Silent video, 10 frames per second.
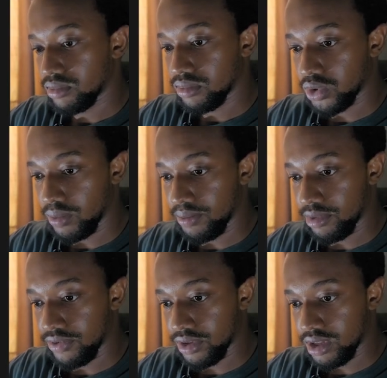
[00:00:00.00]
Well,
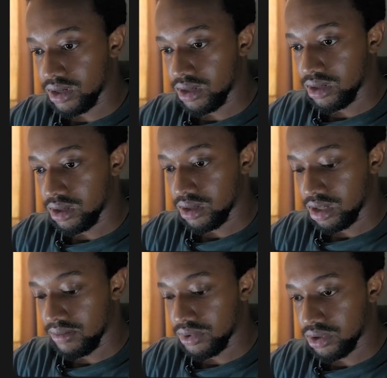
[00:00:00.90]
before then,
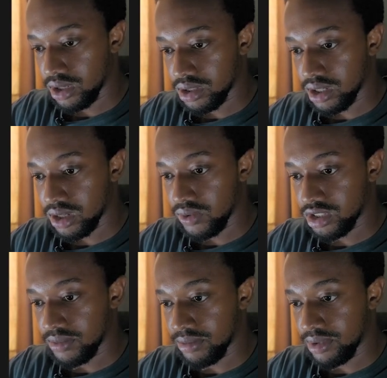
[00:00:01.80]
let me check exactly
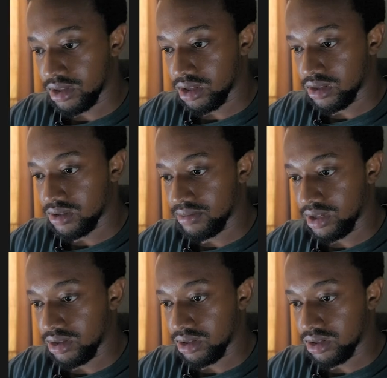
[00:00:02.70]
what I mean
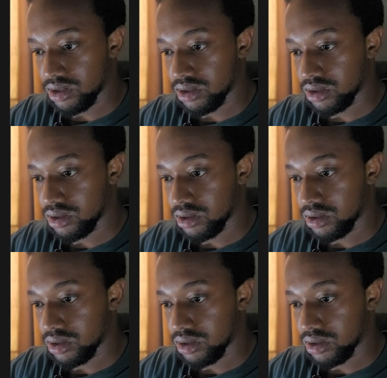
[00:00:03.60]
by this.